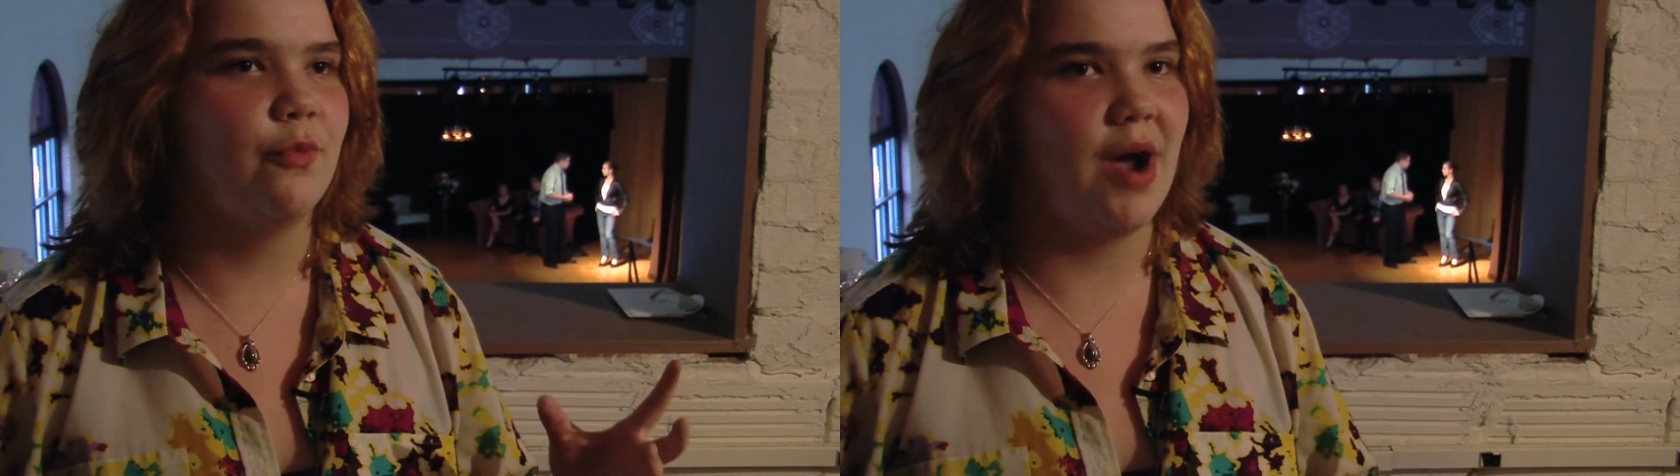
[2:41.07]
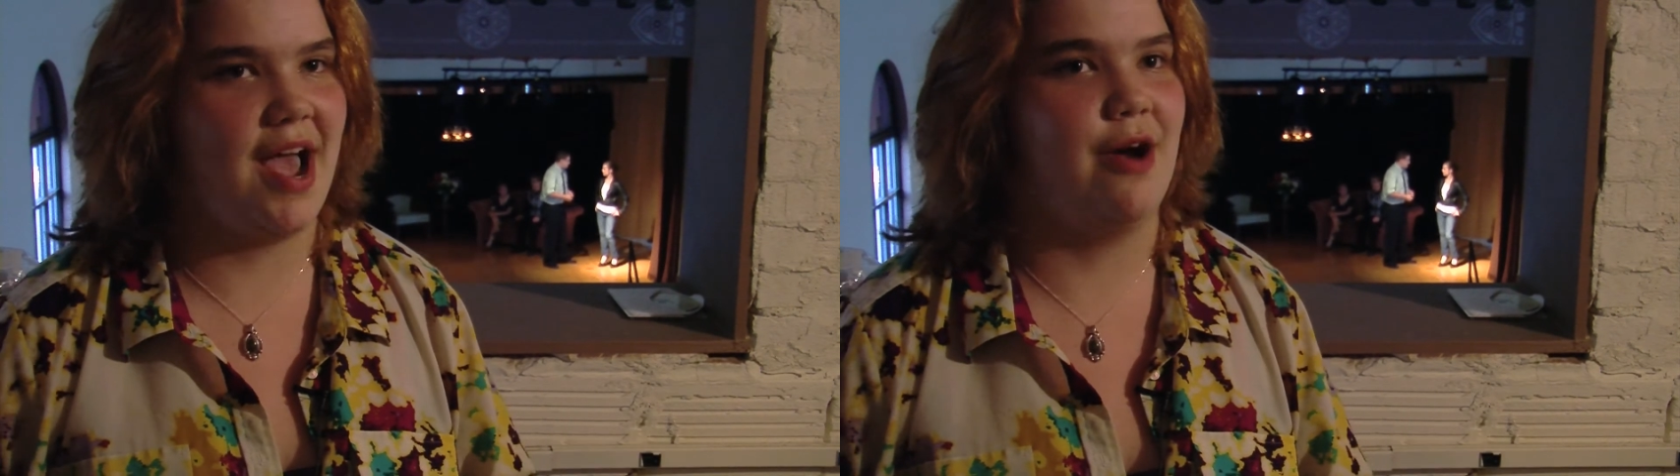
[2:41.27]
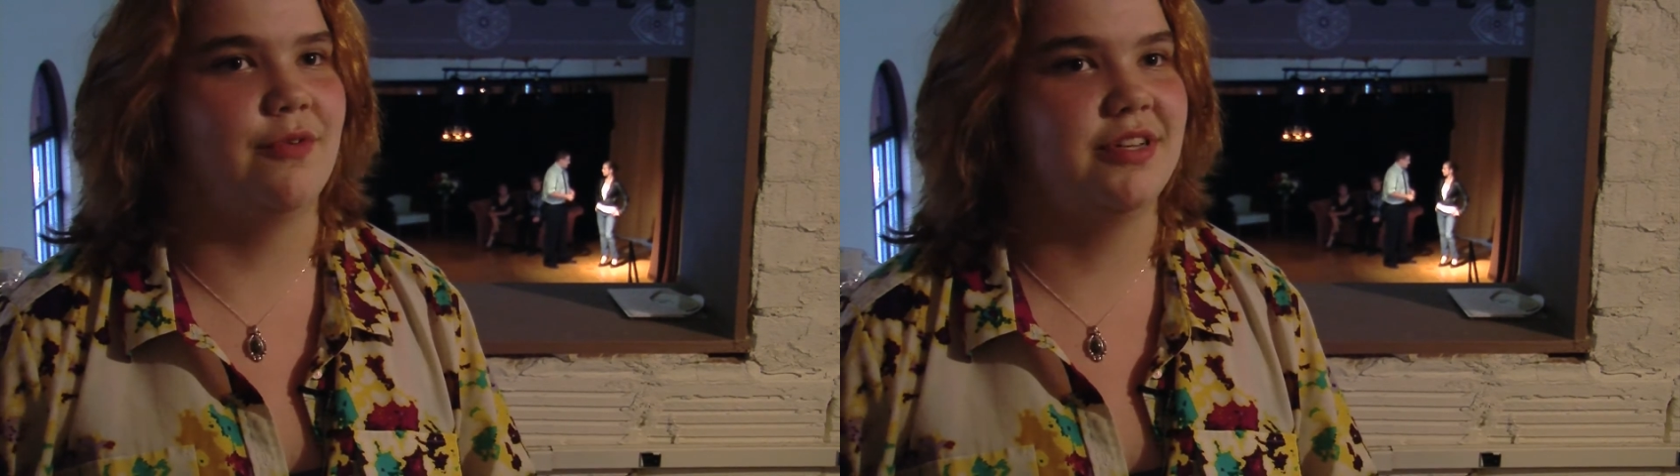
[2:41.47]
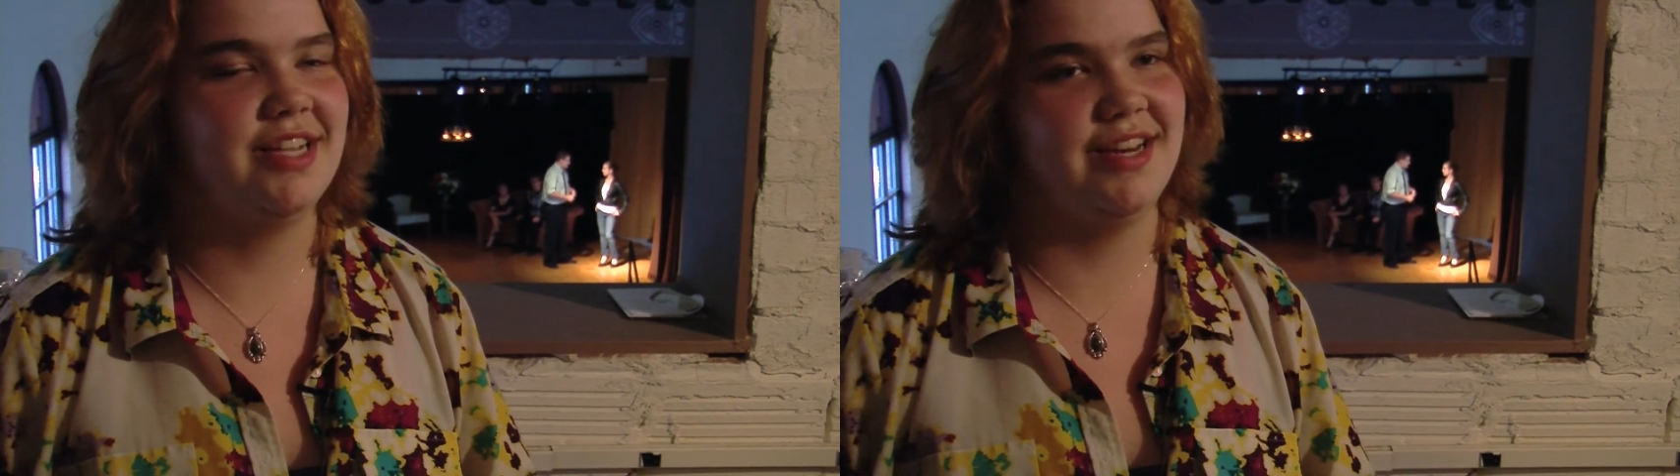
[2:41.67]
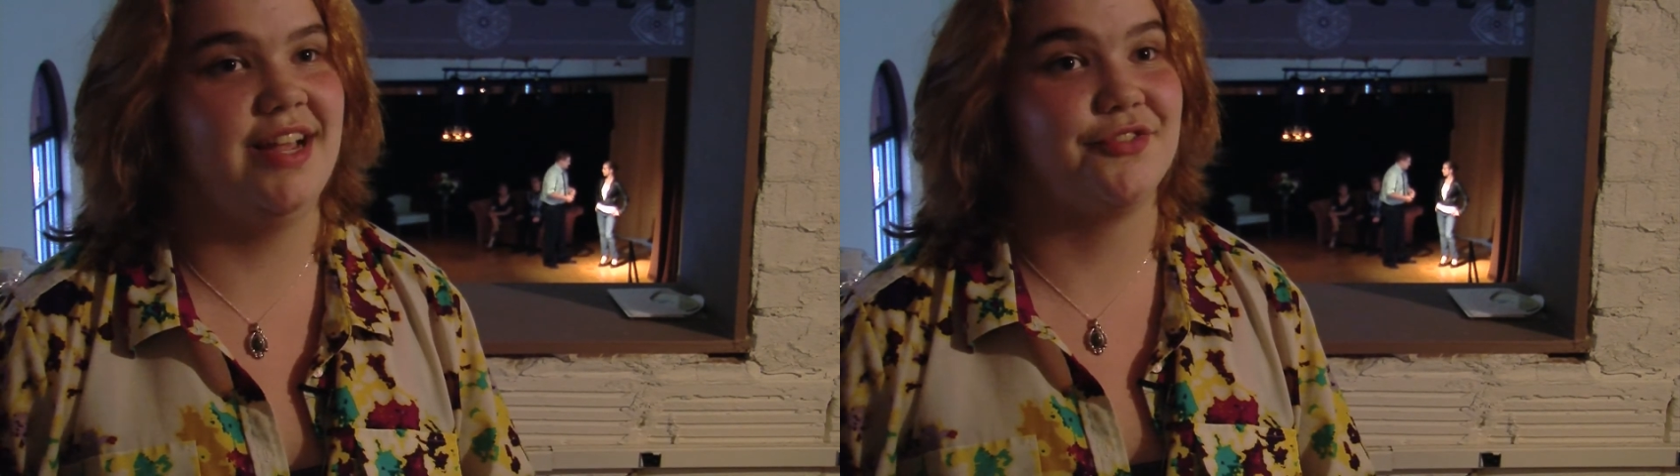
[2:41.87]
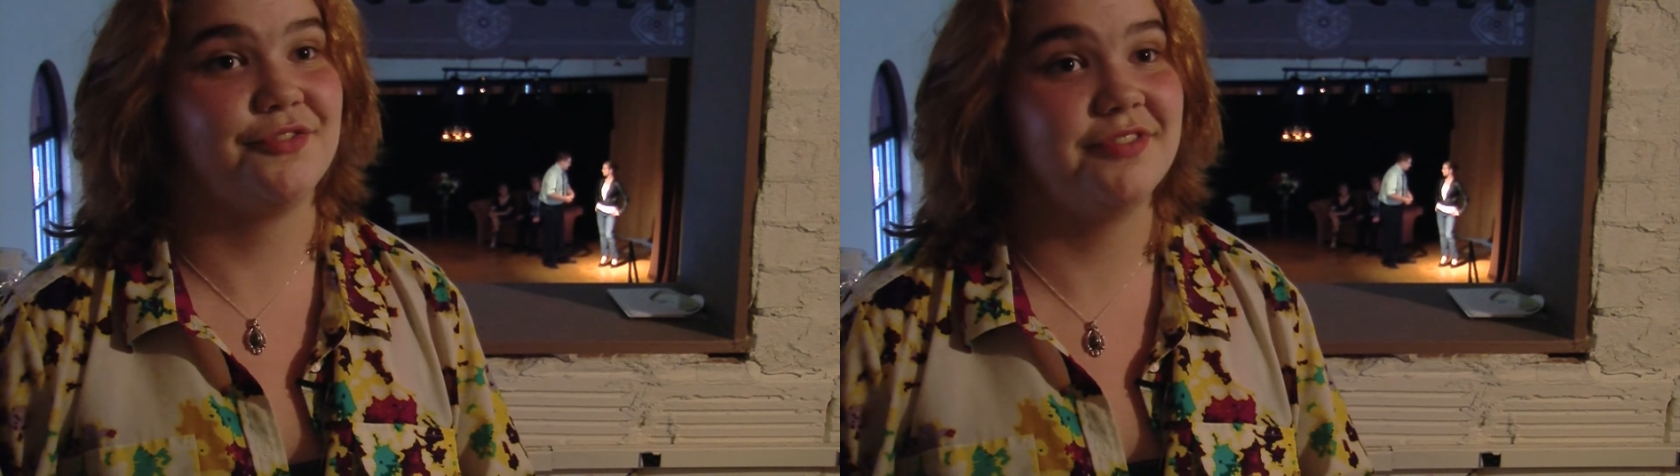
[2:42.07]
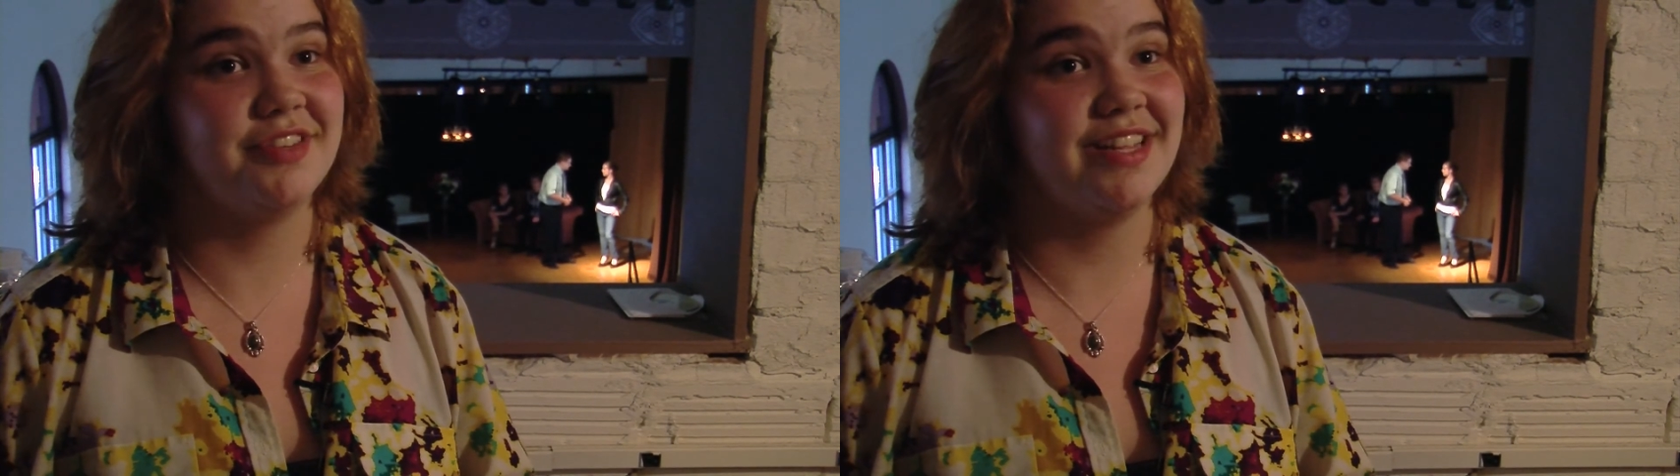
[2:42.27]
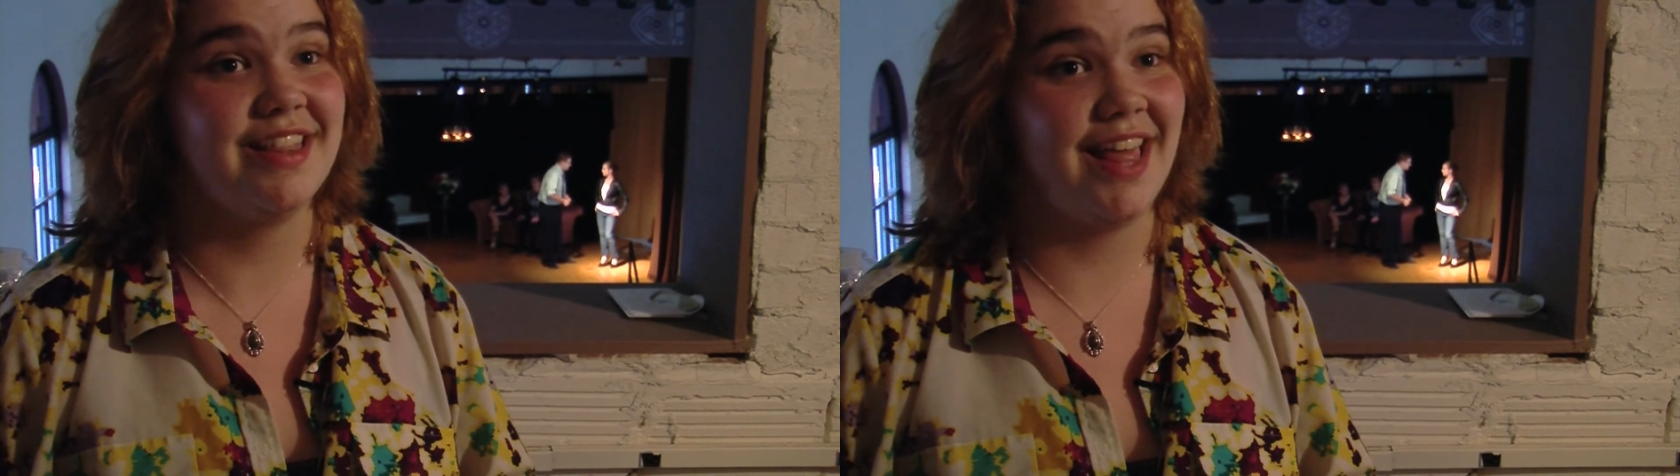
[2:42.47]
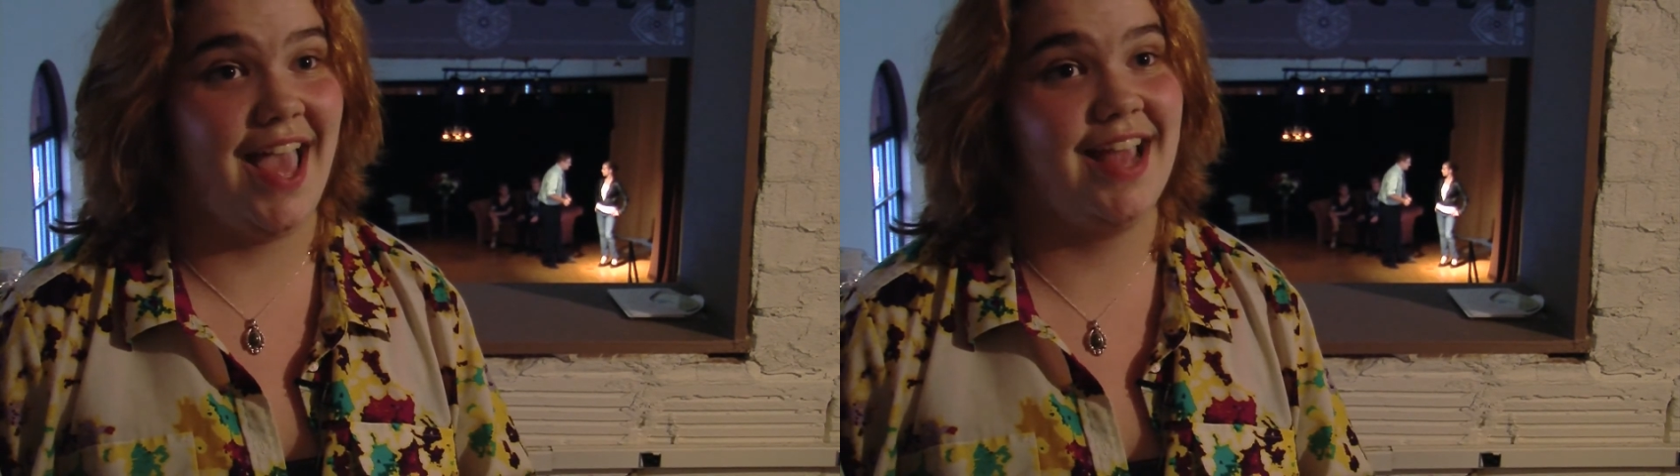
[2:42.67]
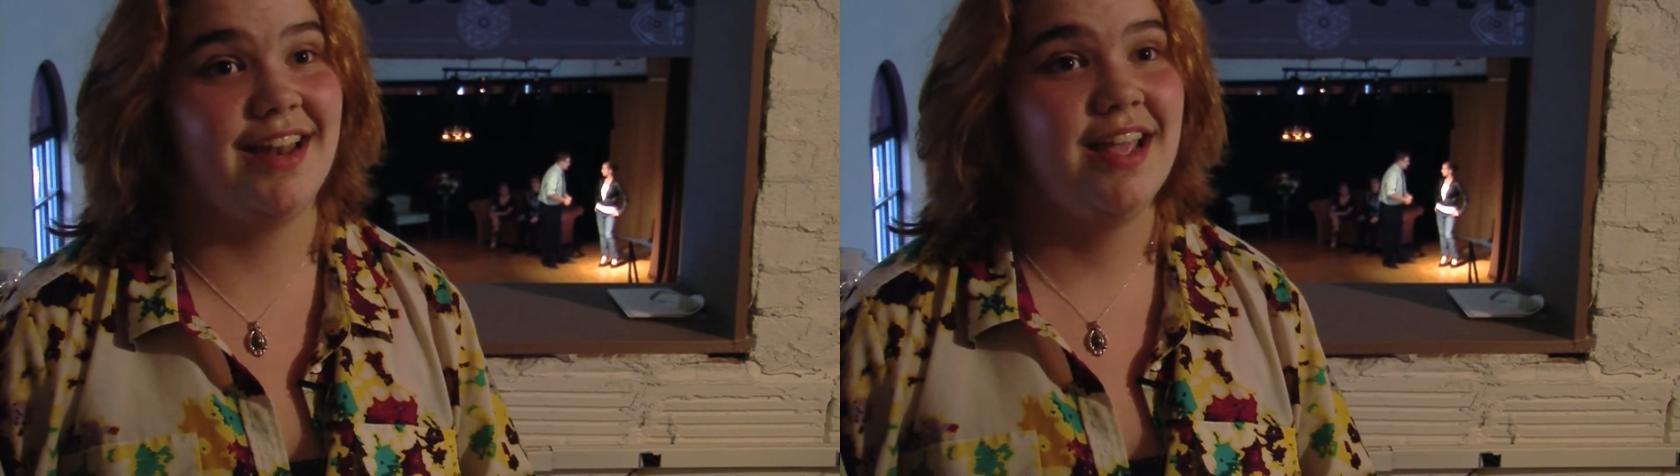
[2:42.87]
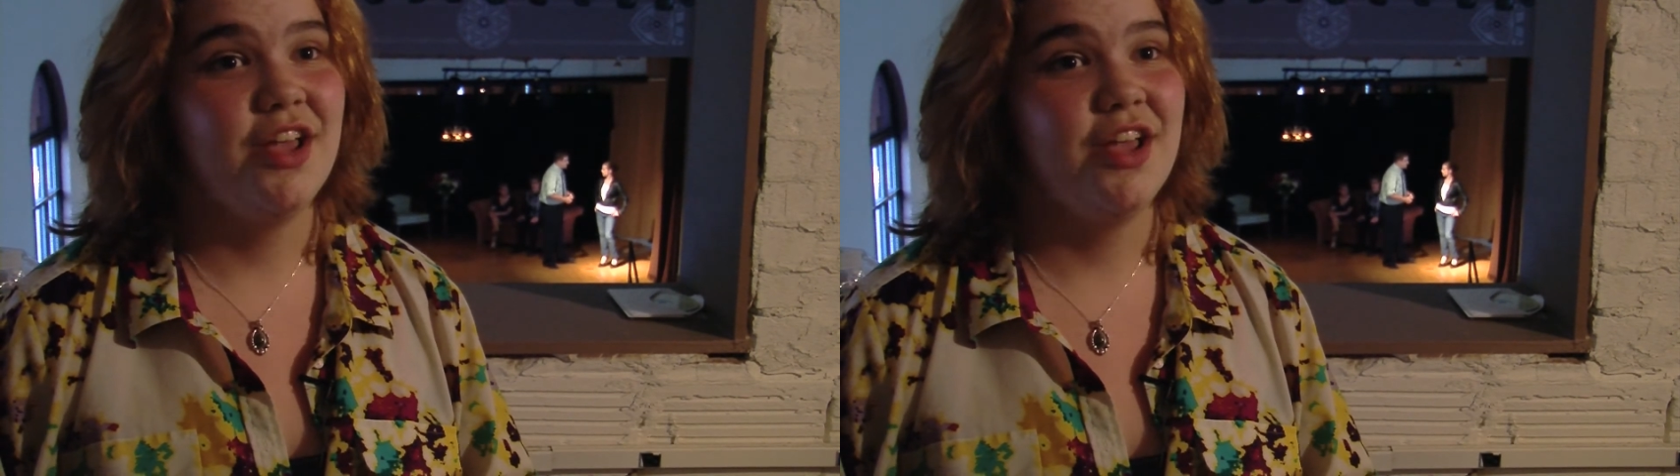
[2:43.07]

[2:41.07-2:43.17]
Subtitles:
wow, teenagers did that.